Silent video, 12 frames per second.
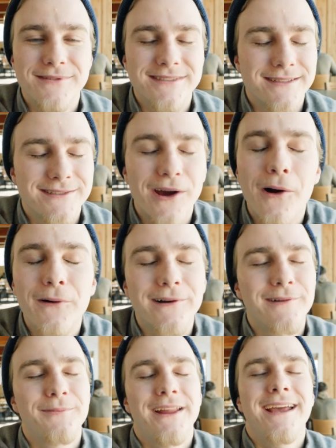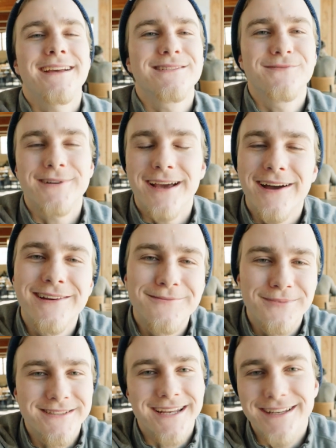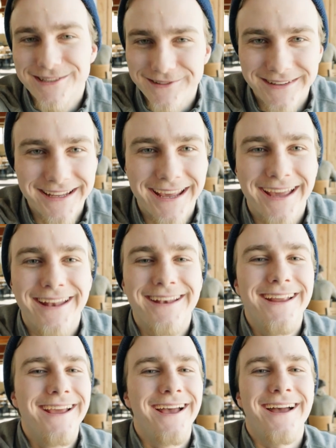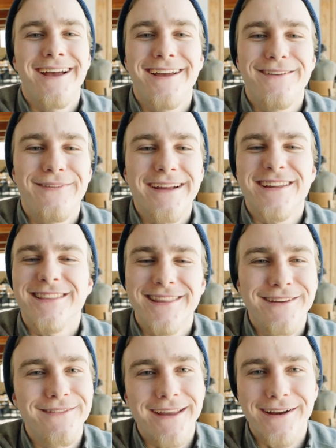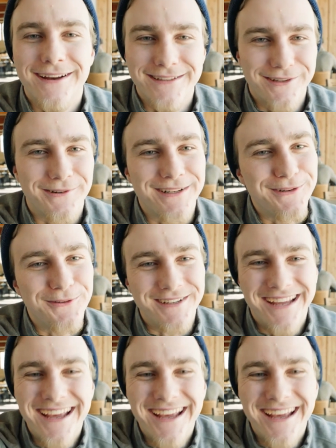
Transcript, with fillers: It was a total blast, would 100% do it again. Uh, if I could live there, I totally would.